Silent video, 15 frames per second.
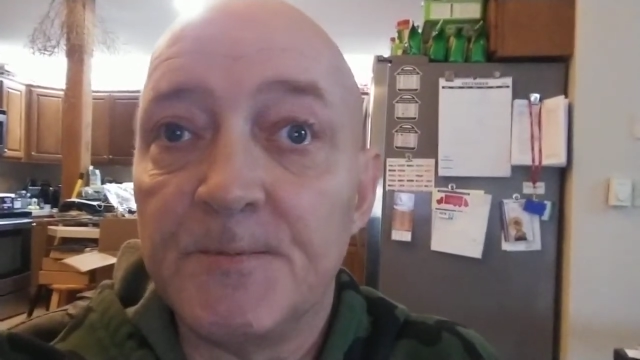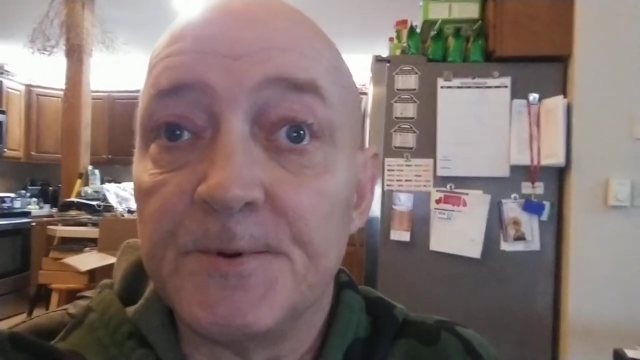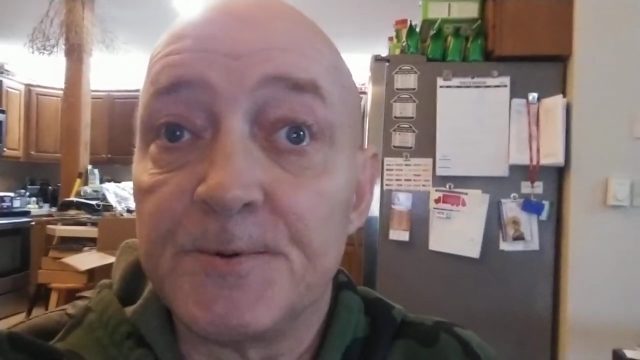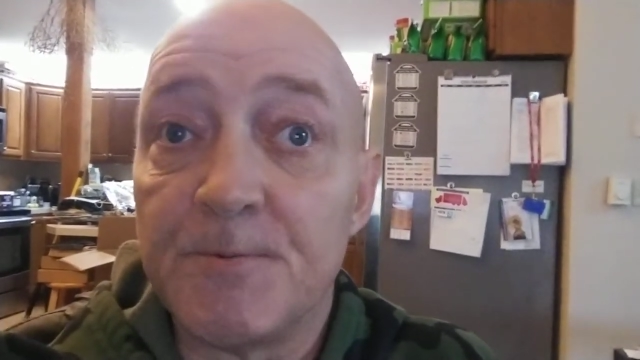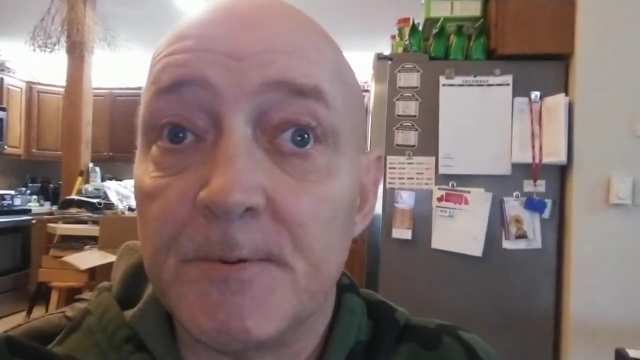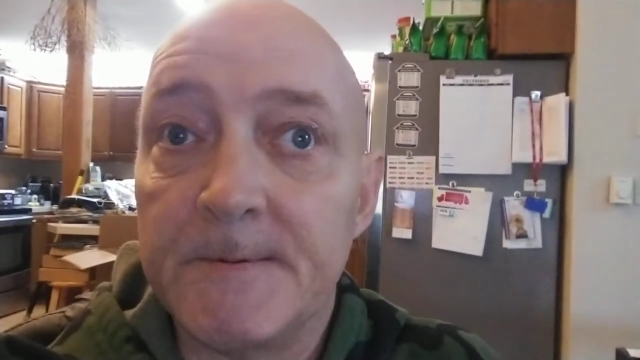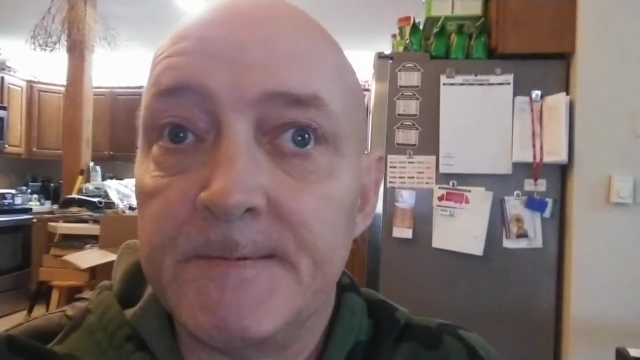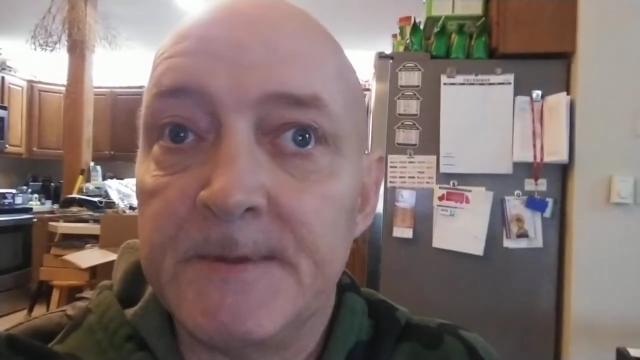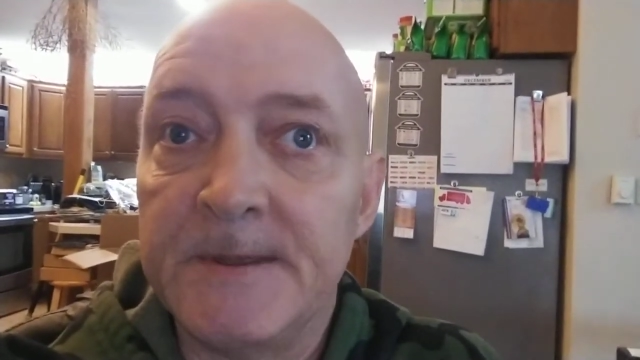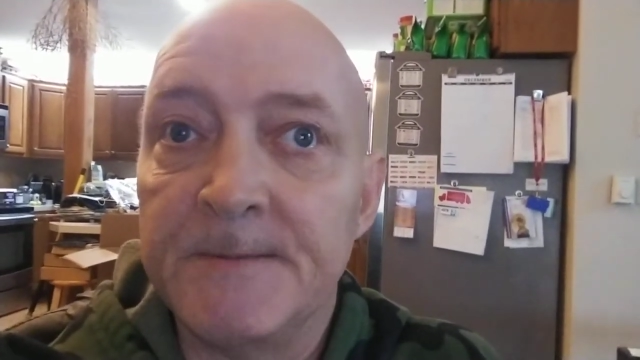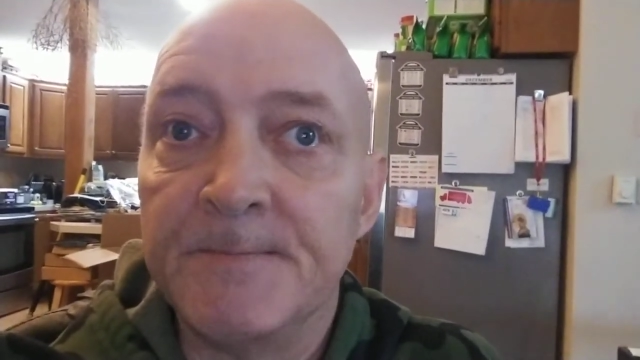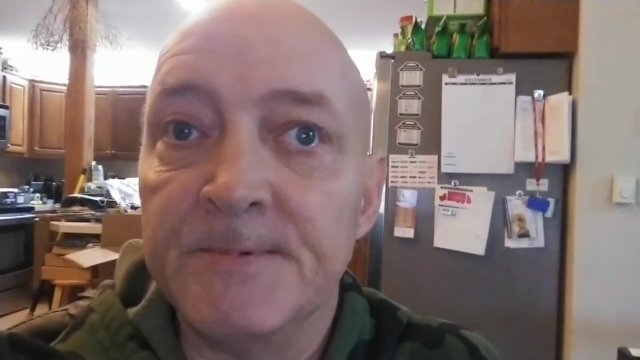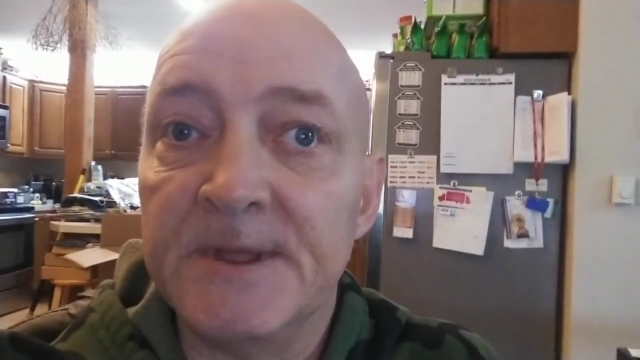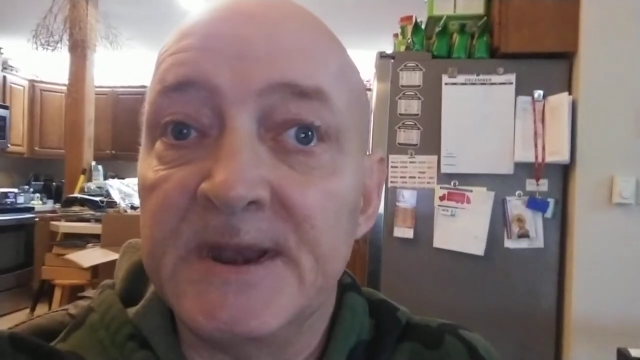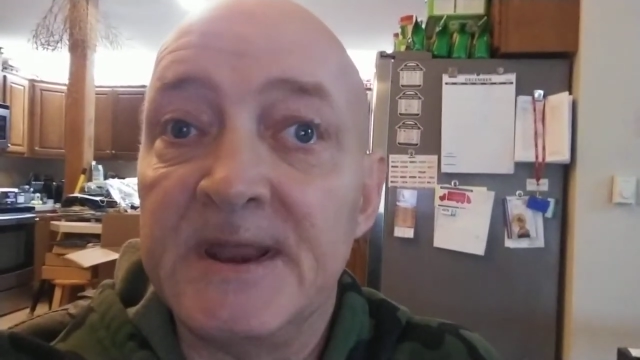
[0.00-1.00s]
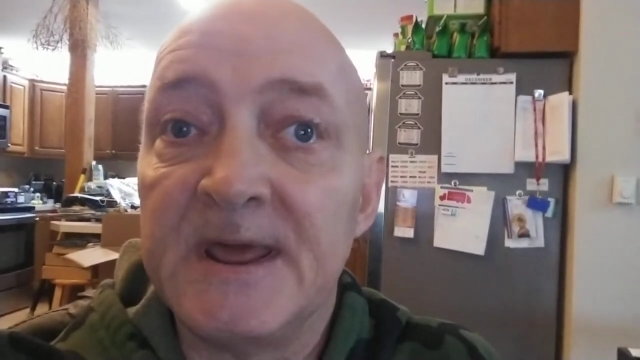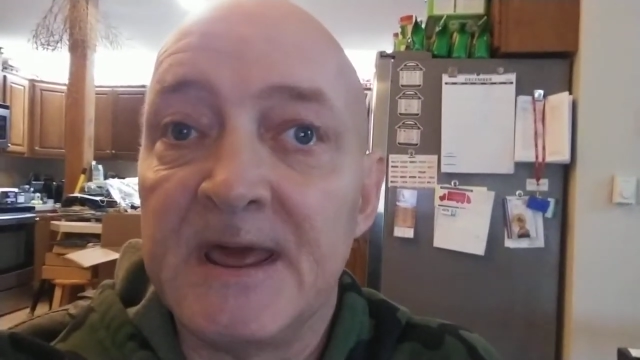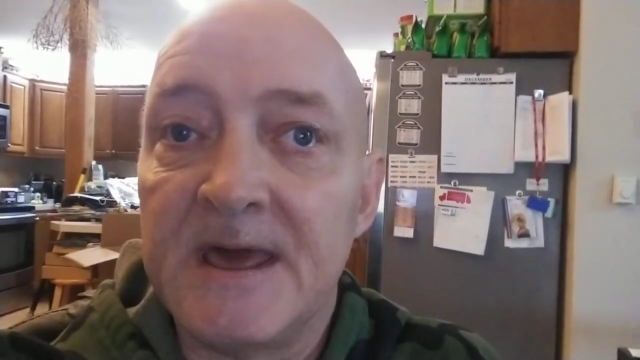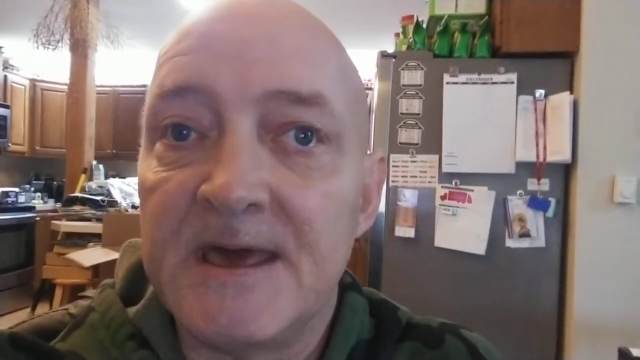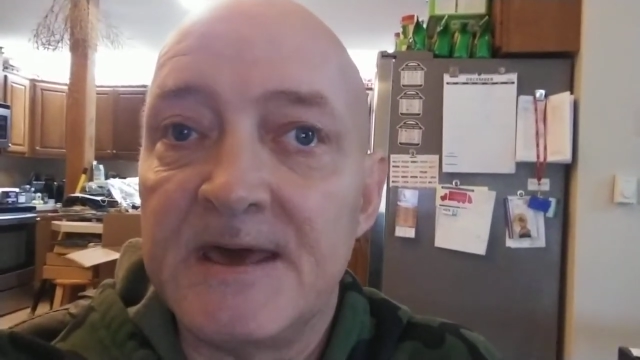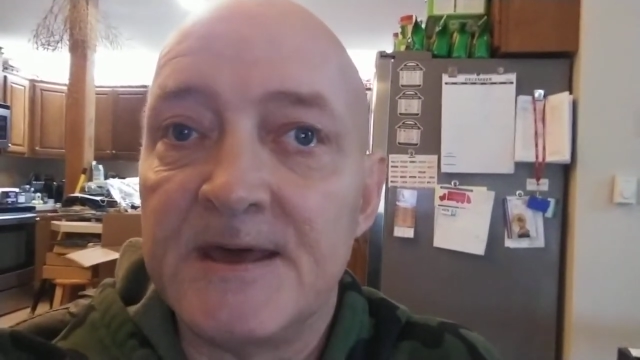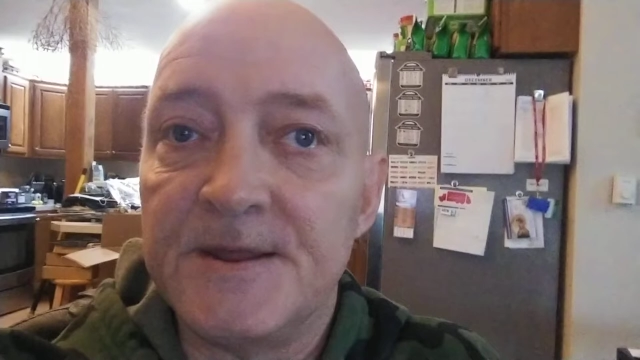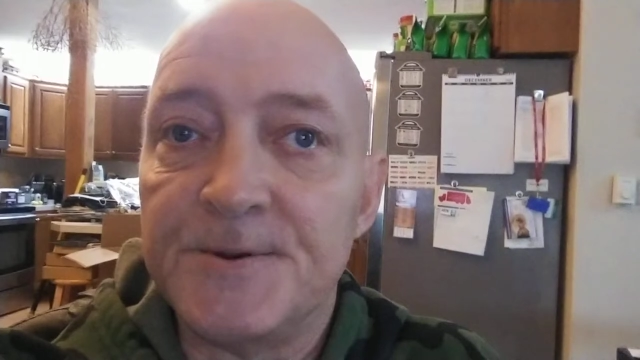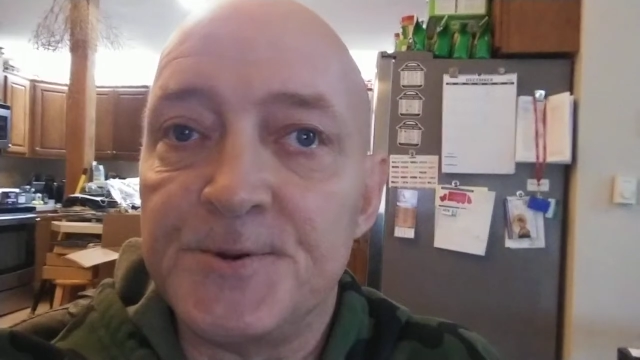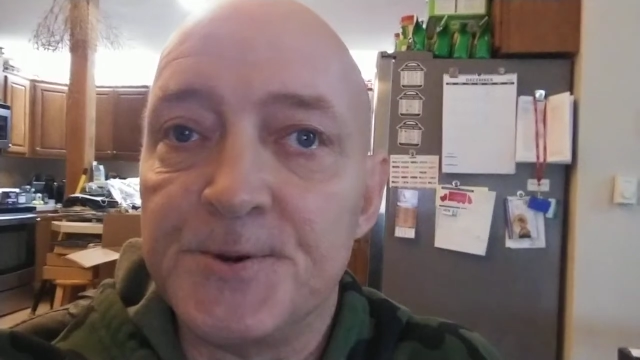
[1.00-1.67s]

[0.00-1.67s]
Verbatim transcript: which will be bleeding edge,